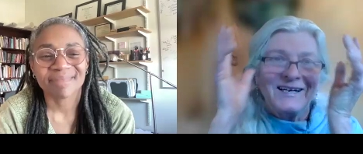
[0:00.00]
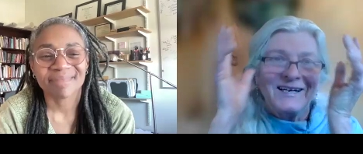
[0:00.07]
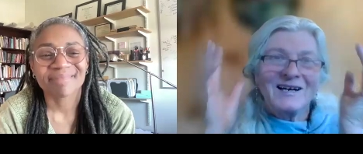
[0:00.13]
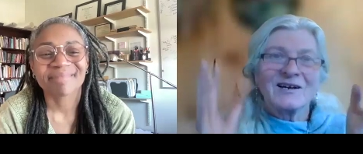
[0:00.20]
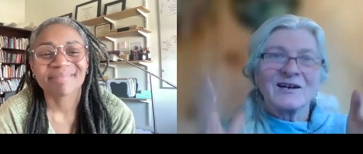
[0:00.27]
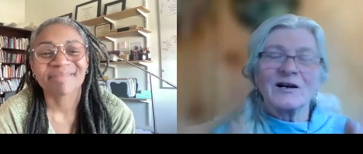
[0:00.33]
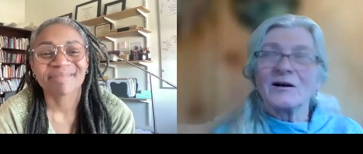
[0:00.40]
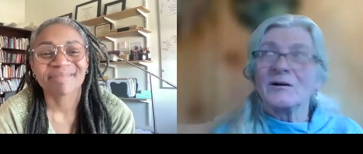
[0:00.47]

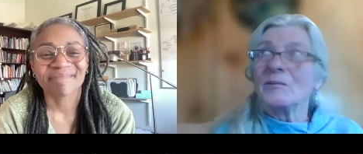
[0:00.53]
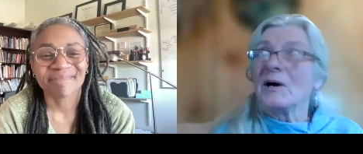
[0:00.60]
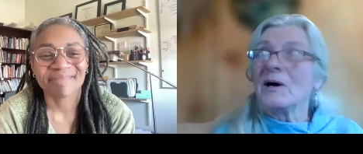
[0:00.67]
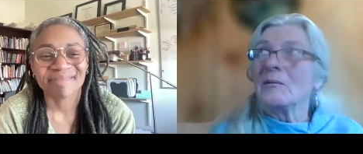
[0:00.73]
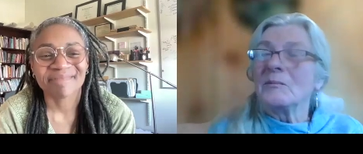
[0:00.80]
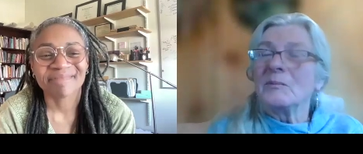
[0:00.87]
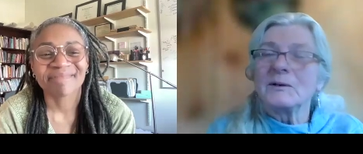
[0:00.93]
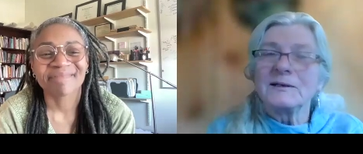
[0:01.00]
Speaker 1: and come
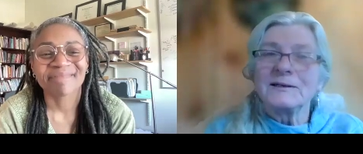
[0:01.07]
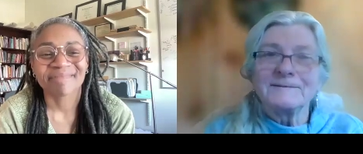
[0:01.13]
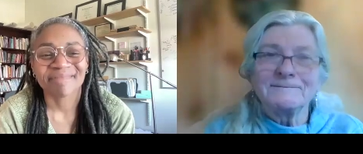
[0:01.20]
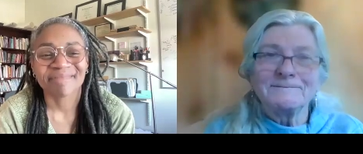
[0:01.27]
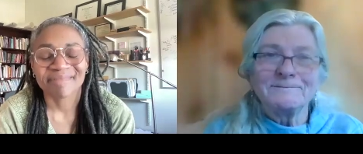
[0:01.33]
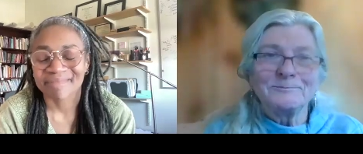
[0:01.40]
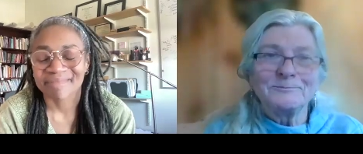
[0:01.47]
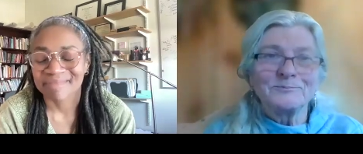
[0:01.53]
up
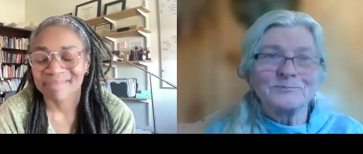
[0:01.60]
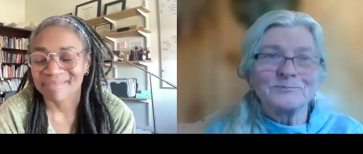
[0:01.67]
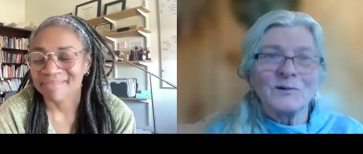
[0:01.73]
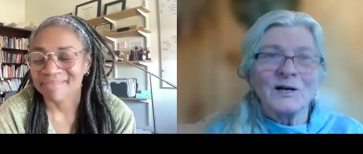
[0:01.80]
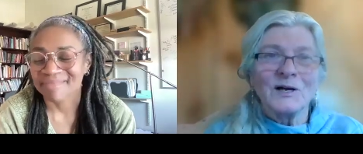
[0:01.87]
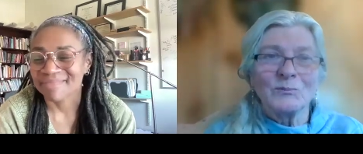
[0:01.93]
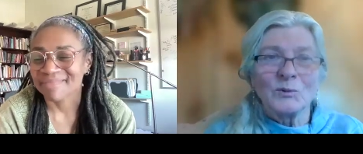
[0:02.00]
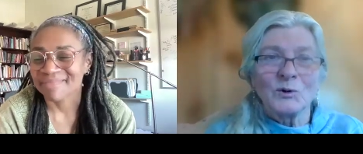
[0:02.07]

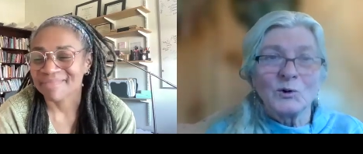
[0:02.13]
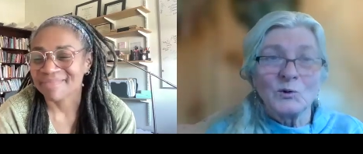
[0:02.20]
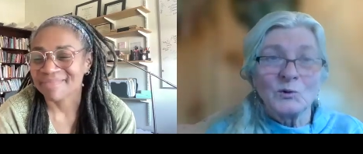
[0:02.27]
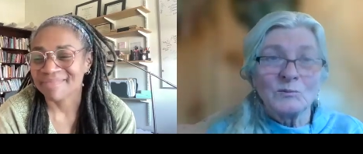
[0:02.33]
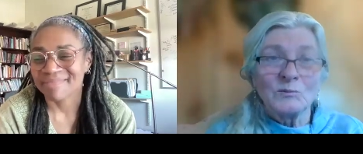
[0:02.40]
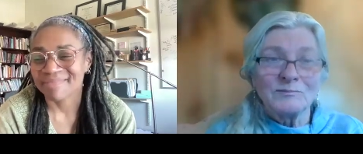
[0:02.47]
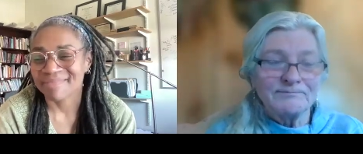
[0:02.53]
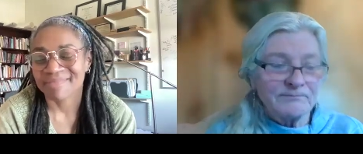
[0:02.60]
and
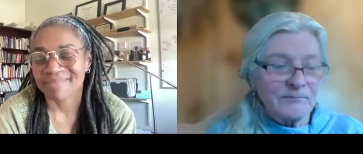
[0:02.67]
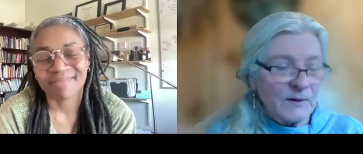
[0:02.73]
bloom.